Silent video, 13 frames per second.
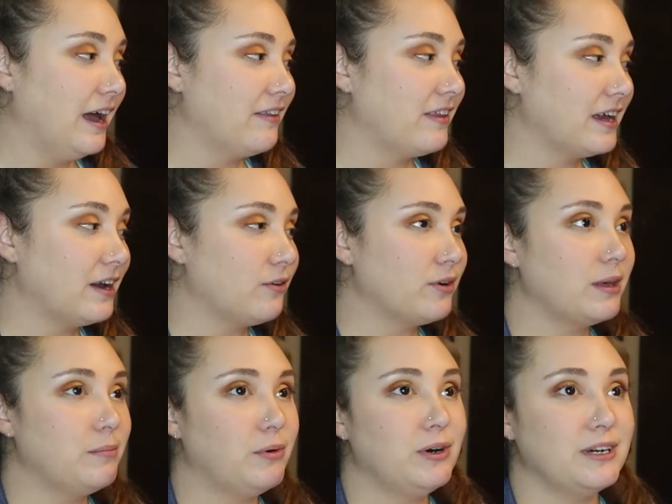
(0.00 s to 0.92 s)
And then I get
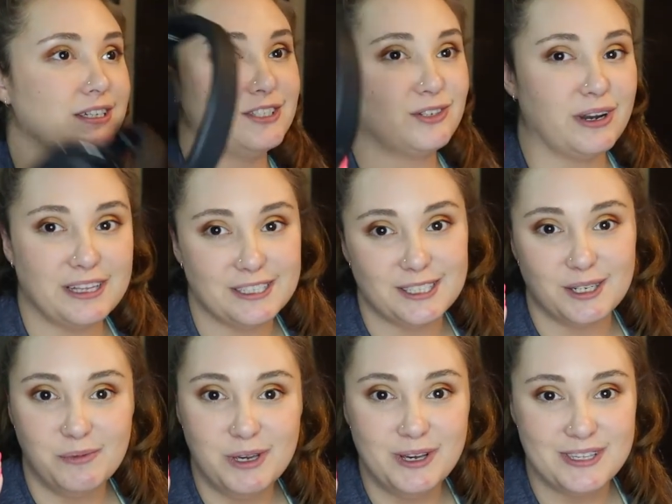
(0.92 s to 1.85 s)
really bored, and so I
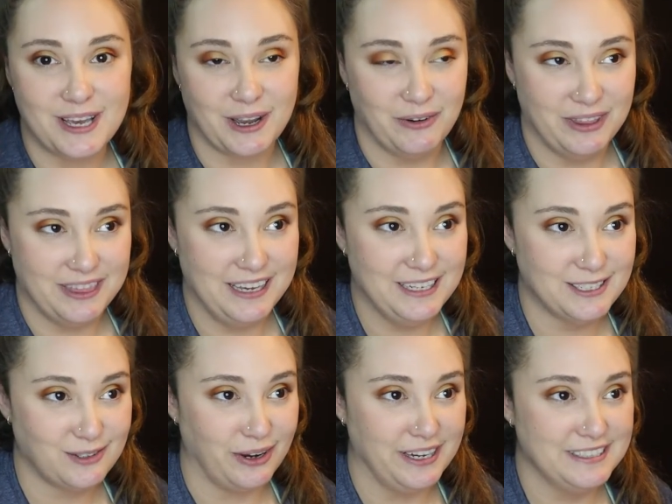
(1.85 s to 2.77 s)
listen to music with
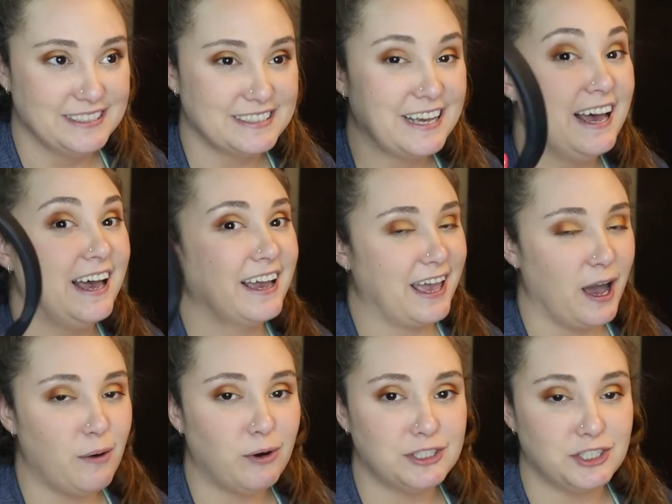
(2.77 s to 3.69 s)
these ones.
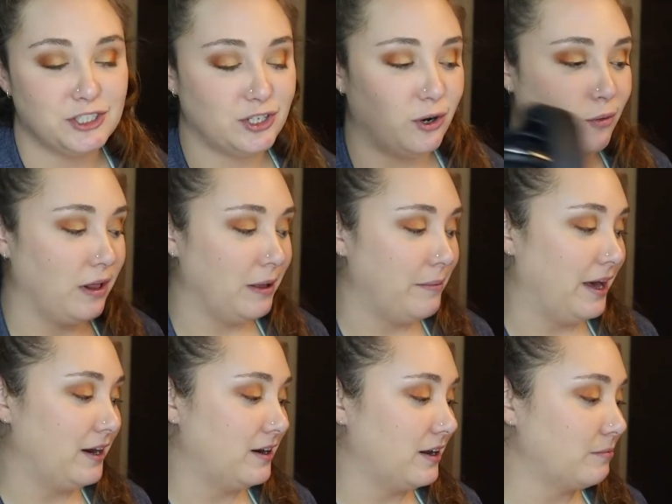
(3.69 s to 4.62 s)
Can't watch a show while I'm
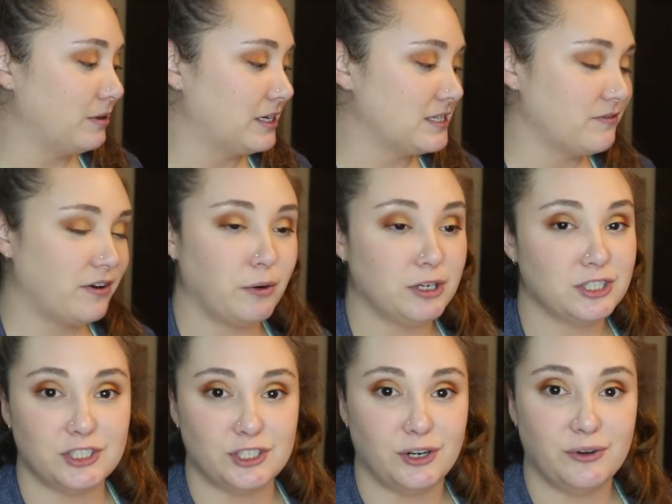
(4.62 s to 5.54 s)
editing because if I
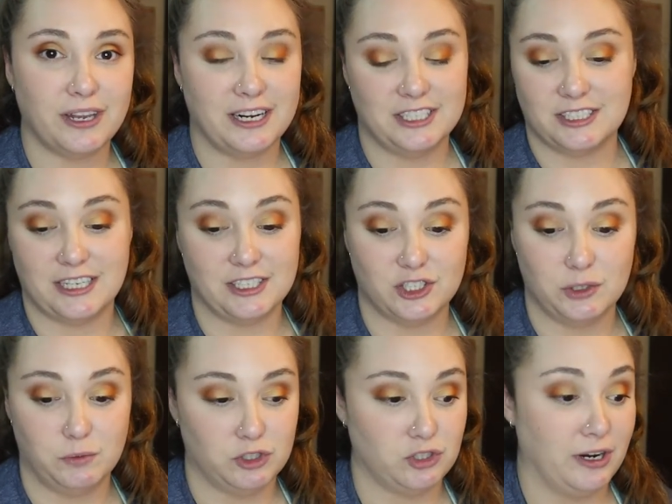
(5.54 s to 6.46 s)
watch a show, then I just get
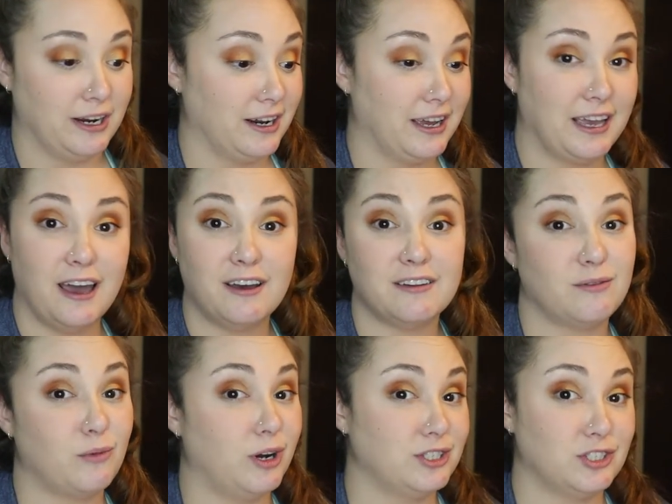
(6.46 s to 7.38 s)
super distracted. I can't
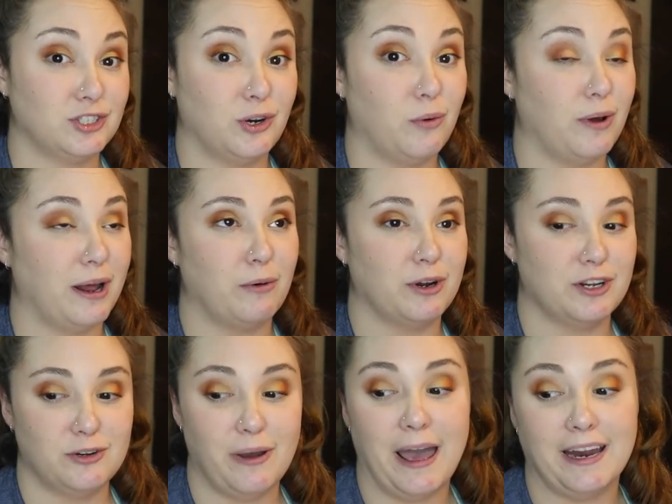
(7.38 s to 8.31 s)
watch a show when I want
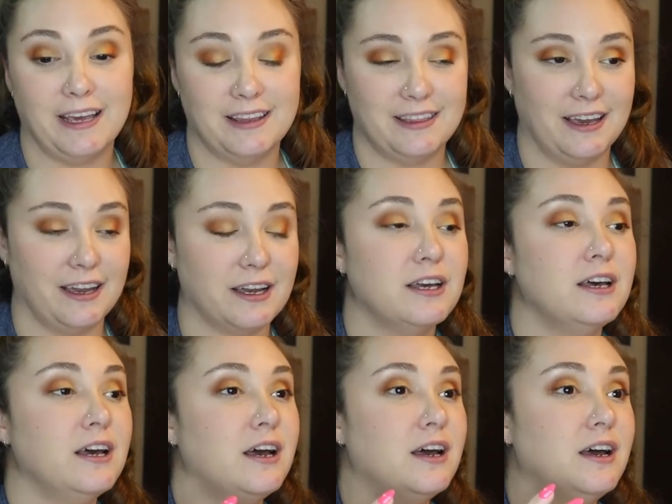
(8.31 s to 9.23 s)
to do anything
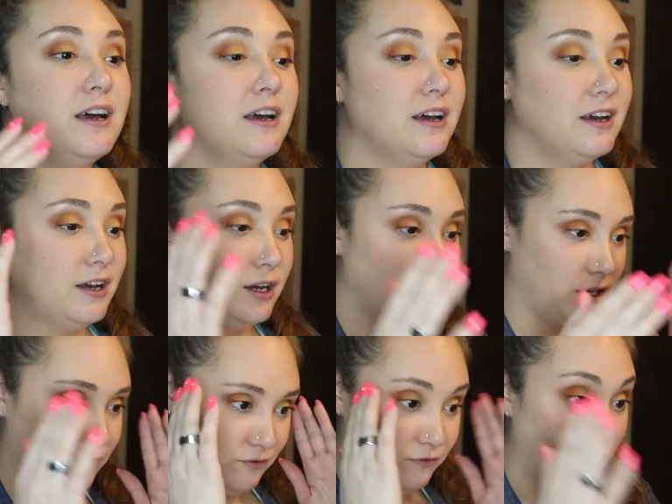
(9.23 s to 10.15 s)

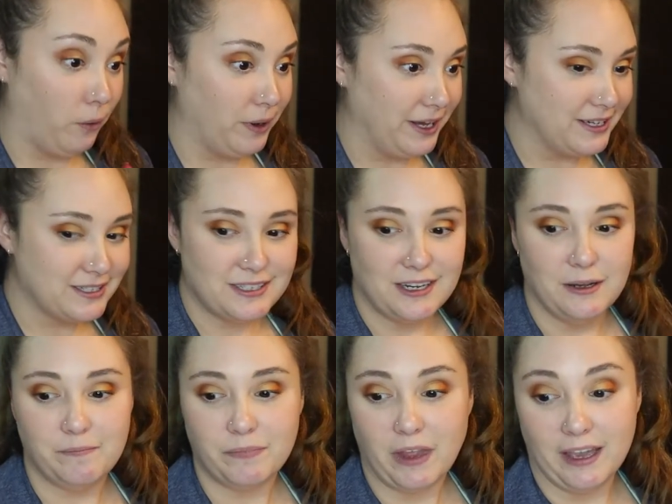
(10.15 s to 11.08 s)
focused.
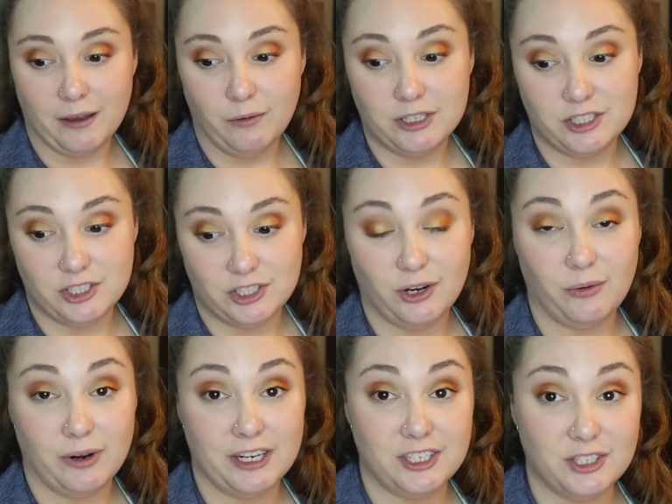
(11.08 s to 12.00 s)
I can watch a show
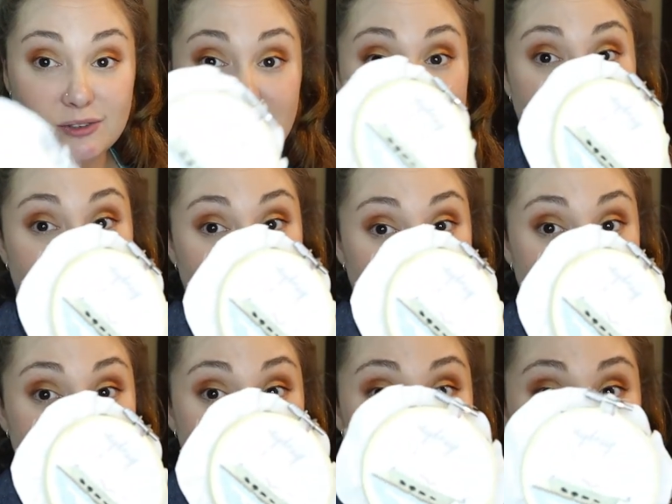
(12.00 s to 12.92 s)
when I do
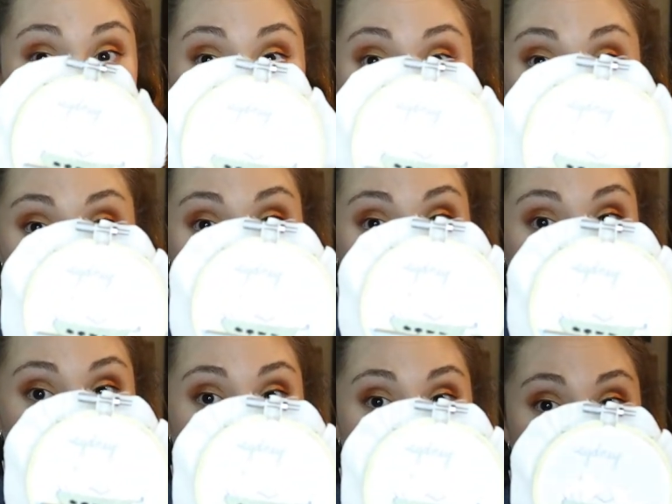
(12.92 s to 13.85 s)
this
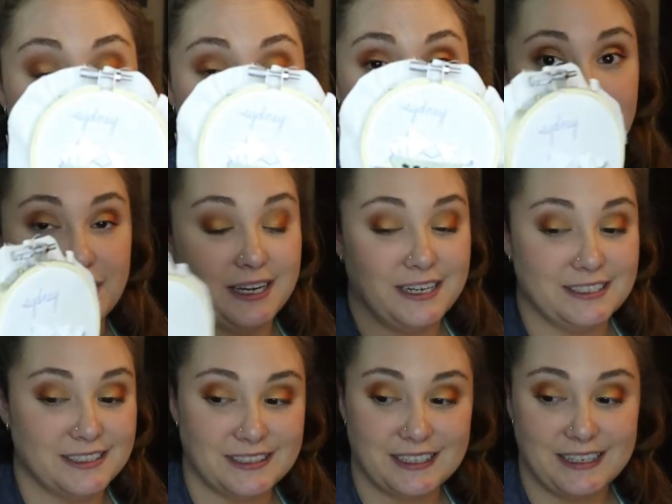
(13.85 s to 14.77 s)
embroidery
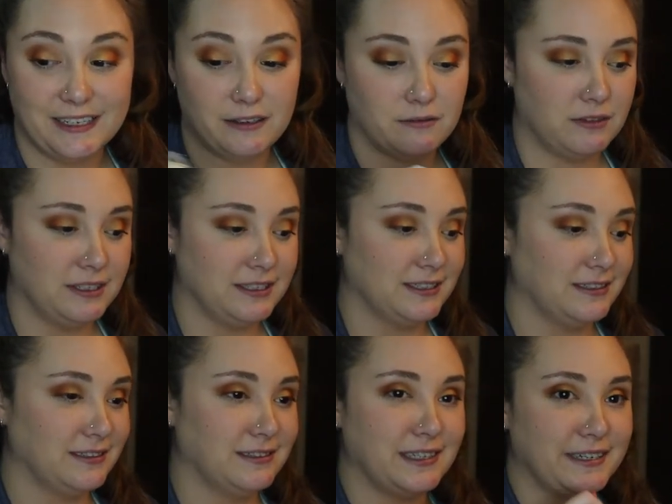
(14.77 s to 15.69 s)
because like this
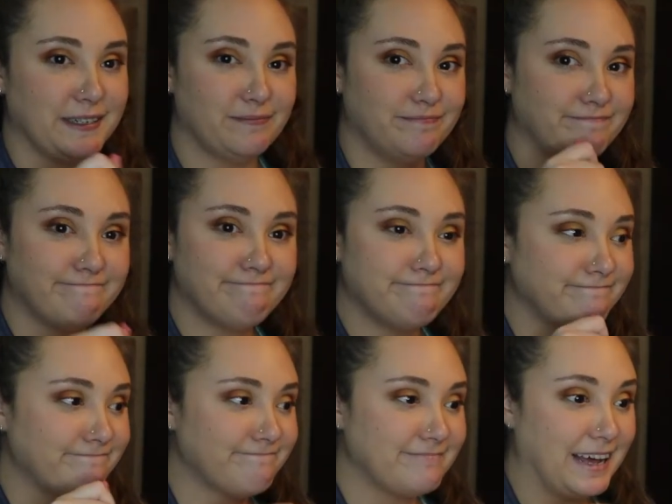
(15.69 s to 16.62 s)
is like
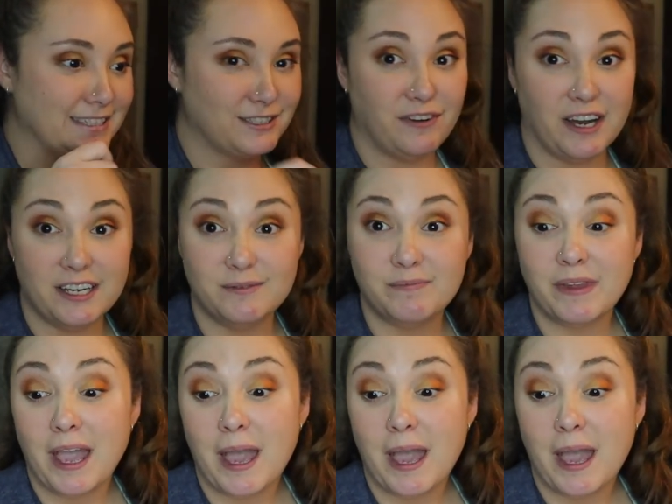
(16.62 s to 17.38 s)
that's fine